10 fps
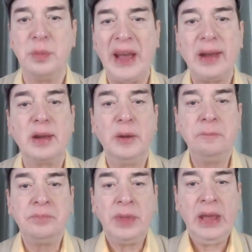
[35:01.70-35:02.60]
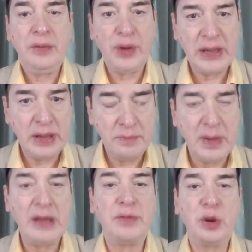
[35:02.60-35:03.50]
back, if I give
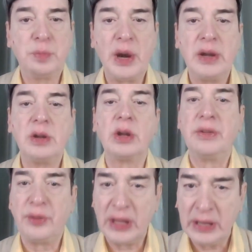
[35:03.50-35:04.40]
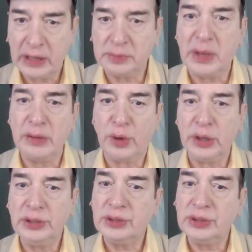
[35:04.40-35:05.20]
my viewpoint or if I raise my voice,